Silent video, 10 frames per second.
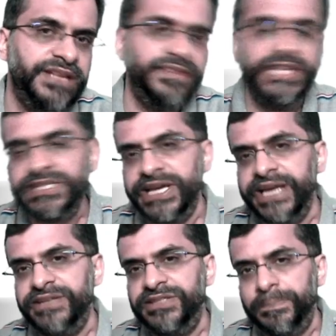this
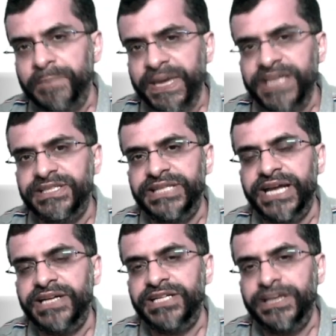is the piece
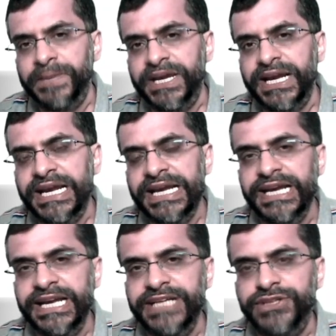that typically
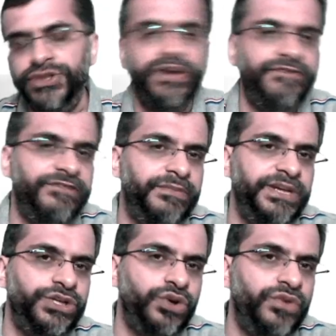leads to
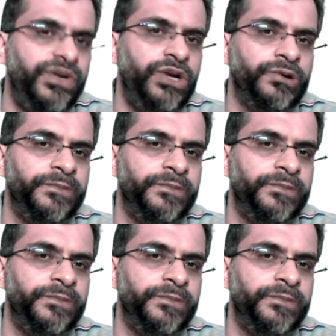information overload.